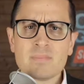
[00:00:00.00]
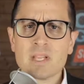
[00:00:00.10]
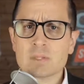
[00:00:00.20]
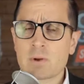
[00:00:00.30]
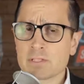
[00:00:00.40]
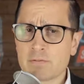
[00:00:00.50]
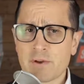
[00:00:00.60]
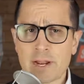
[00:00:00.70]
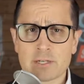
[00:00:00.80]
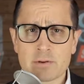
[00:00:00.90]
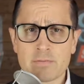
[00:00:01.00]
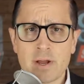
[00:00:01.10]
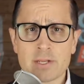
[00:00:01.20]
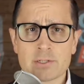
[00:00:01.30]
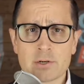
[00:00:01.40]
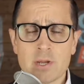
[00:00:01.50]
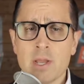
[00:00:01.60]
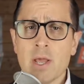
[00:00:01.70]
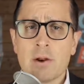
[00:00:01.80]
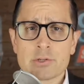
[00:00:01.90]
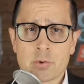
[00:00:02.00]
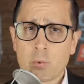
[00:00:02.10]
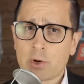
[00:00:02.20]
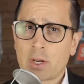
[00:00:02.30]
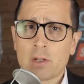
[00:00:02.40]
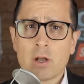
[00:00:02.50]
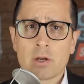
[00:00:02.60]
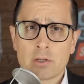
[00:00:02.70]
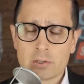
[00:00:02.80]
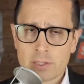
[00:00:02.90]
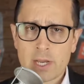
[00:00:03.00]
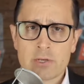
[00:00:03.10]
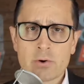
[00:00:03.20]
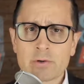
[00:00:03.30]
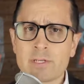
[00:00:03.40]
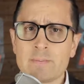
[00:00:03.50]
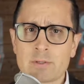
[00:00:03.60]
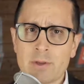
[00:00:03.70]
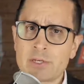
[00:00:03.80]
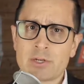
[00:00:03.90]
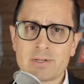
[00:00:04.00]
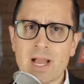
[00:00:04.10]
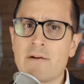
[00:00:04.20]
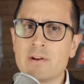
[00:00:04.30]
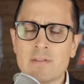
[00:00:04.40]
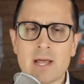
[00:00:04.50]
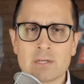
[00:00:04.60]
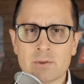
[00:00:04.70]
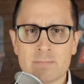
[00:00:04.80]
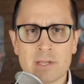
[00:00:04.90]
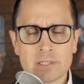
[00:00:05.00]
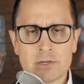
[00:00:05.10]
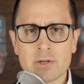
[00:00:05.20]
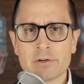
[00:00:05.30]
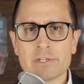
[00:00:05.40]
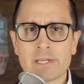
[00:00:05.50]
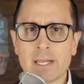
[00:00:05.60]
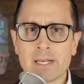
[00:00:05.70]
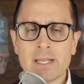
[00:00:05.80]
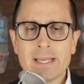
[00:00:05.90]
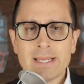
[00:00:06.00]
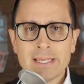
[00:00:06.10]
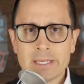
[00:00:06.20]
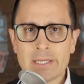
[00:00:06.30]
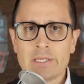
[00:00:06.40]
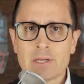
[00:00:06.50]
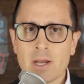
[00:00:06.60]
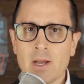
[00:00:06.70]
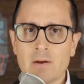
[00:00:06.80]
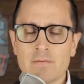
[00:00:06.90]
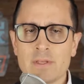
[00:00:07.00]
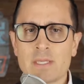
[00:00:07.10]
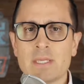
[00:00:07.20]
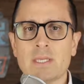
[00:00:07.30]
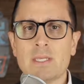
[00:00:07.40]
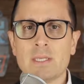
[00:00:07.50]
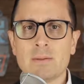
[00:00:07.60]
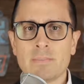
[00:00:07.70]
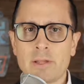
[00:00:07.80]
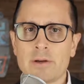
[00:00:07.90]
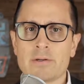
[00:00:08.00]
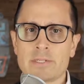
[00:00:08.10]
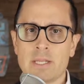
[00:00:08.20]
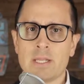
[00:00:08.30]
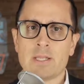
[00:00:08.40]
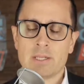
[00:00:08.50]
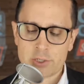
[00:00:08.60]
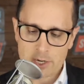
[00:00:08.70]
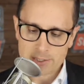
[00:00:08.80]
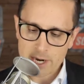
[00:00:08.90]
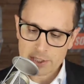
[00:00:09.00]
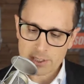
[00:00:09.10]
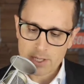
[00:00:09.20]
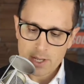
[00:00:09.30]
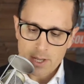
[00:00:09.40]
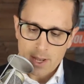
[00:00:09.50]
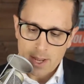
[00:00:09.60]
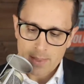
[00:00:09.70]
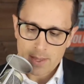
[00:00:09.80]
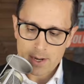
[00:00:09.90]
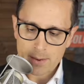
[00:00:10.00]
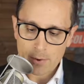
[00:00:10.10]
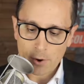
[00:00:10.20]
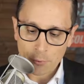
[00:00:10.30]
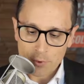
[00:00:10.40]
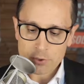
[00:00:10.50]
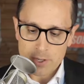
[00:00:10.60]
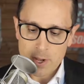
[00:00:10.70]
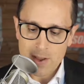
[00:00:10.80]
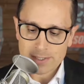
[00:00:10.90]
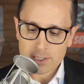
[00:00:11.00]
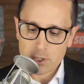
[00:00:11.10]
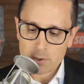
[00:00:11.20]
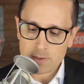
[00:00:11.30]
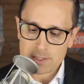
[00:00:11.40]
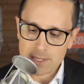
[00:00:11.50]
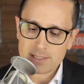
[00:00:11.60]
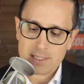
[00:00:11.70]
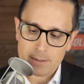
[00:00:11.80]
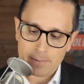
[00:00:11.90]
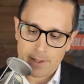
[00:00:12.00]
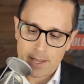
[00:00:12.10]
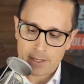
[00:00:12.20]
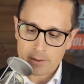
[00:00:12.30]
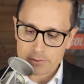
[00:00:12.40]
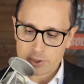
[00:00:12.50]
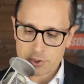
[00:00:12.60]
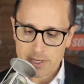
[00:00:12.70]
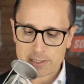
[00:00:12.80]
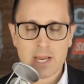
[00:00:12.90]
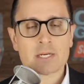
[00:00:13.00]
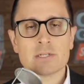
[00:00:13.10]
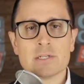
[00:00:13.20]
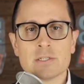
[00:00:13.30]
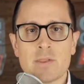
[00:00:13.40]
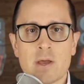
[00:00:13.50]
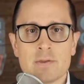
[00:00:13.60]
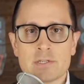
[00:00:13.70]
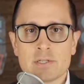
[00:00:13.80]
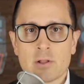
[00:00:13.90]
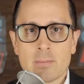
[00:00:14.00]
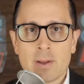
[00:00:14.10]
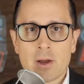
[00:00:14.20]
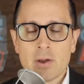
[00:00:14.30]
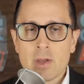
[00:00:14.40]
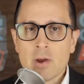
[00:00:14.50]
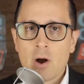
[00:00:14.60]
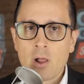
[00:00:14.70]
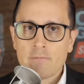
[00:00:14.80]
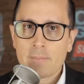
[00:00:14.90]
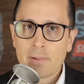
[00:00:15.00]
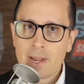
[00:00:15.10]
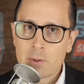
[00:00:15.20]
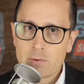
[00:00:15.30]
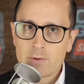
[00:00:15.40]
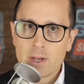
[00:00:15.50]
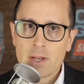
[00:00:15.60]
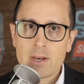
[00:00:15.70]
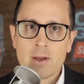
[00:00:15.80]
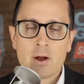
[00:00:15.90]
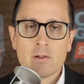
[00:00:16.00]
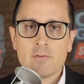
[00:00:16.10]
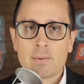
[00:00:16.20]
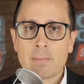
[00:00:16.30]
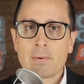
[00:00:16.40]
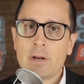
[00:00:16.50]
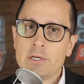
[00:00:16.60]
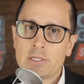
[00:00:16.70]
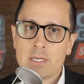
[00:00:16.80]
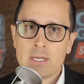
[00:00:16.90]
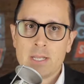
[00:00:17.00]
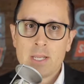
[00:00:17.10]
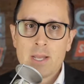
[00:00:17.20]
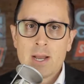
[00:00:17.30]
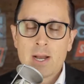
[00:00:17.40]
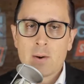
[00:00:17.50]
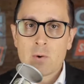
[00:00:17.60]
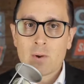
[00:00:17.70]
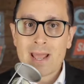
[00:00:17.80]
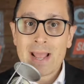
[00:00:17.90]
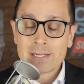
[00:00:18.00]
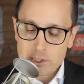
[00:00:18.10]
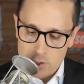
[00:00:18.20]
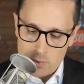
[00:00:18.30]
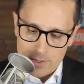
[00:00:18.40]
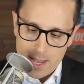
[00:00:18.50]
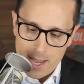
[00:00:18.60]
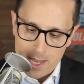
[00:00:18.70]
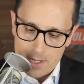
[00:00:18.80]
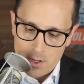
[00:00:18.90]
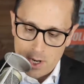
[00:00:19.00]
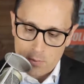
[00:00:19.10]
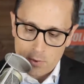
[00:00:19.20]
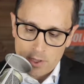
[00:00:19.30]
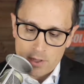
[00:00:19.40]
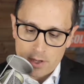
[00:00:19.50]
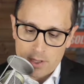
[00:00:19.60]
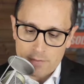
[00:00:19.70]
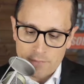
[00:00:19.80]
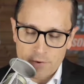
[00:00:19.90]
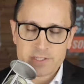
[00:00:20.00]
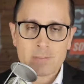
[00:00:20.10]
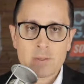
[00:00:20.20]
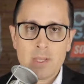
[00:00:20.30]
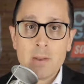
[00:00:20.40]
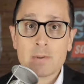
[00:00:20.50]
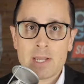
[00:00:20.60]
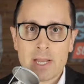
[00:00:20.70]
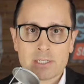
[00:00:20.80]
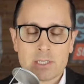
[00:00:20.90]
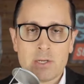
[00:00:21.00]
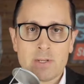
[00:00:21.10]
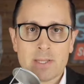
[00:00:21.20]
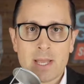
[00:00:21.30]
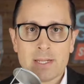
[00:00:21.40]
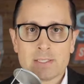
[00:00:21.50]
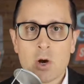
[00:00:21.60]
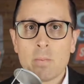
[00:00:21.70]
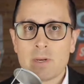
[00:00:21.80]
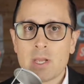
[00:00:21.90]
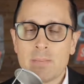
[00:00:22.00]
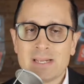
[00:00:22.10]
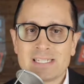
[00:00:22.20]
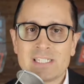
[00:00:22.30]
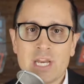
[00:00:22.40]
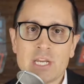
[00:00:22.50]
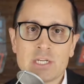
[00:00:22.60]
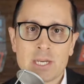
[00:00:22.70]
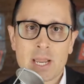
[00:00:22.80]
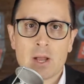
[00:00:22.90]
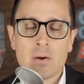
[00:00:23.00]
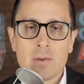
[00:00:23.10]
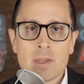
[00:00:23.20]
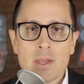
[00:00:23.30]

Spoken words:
as well as the financial advisor, and also working alongside your team. So make sure you dive into that to really make sure you understand each of the key players in the transaction. And then part 3 is right now executing the DST plan and close the transaction. So now this is all about all of the planning we've done, all of the preparation. We want to execute that. And really the first step to be able to executing that is opening up an exchange account